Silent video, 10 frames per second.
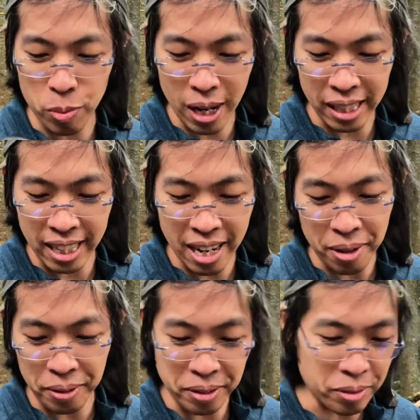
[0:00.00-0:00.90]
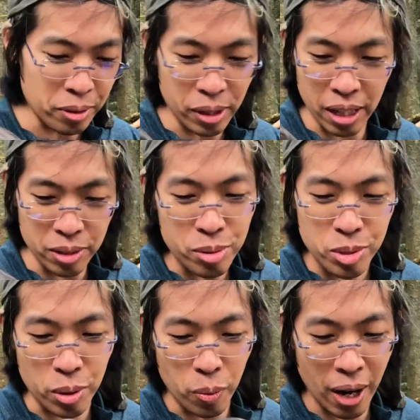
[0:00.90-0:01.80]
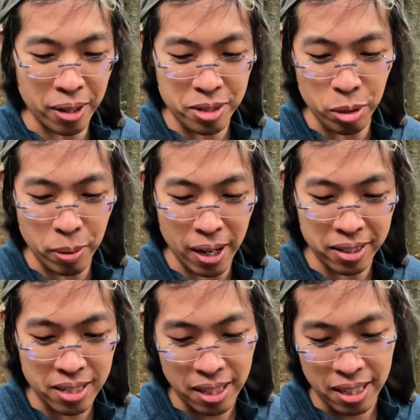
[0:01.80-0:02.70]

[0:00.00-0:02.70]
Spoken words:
widen out and you get used to a wider toe box.